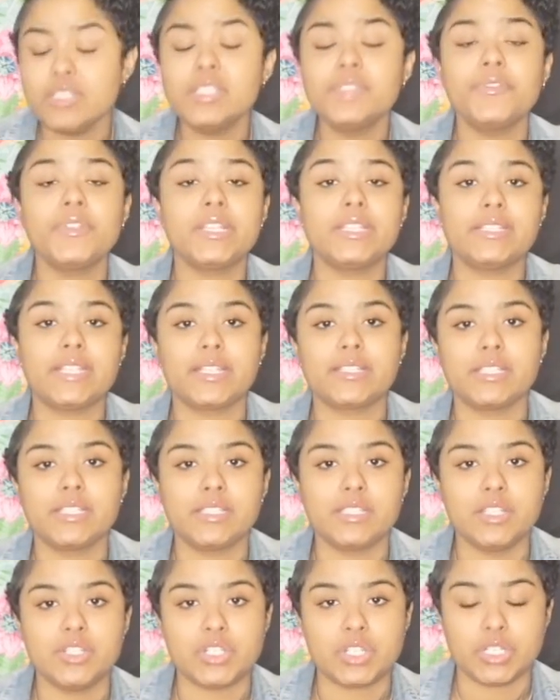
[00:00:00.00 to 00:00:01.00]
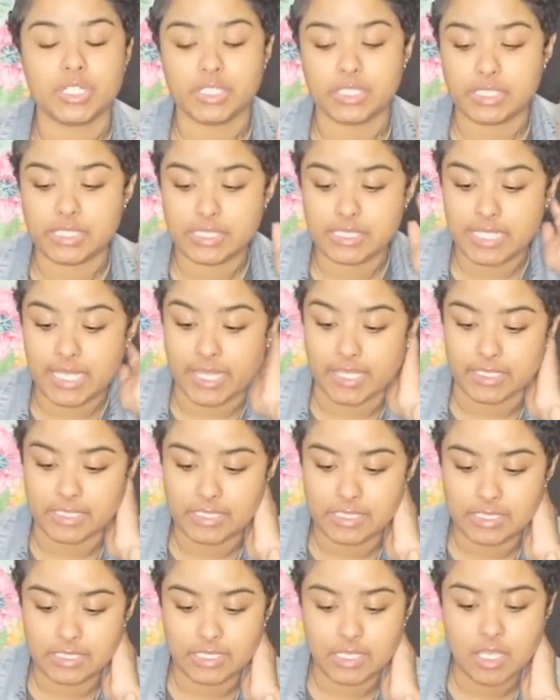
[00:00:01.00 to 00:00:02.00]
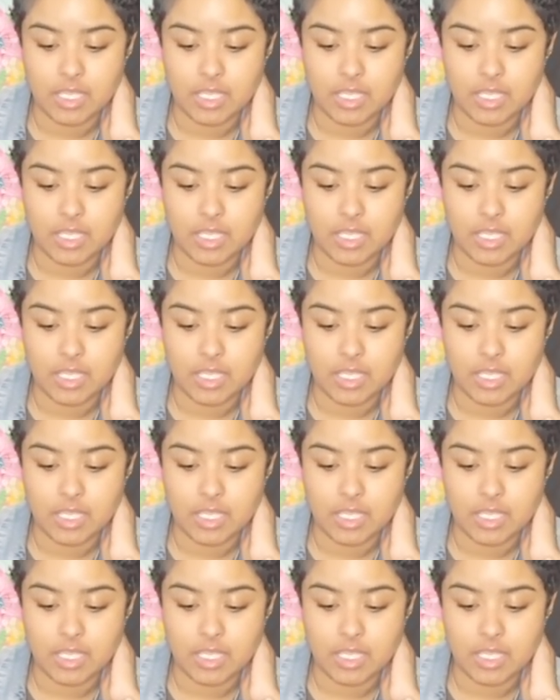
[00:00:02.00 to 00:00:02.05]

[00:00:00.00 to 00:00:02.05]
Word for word: This is for the Texas Teachers test,